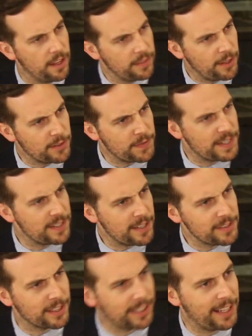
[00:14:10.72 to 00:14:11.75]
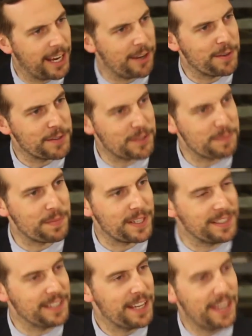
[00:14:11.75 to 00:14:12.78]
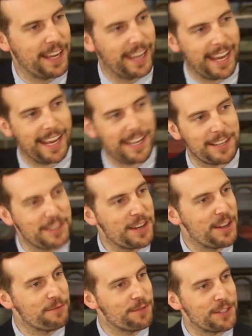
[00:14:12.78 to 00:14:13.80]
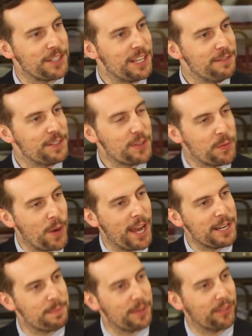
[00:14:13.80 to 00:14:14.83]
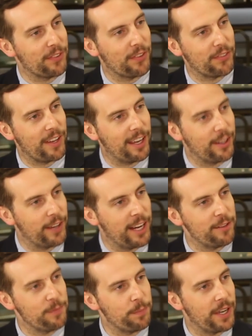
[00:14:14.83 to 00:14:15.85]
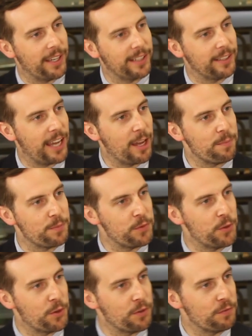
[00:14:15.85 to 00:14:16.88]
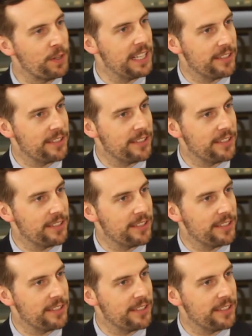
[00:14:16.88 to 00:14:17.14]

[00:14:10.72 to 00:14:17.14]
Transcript: That's fantastic. And how has it been received in the wider business now and by your really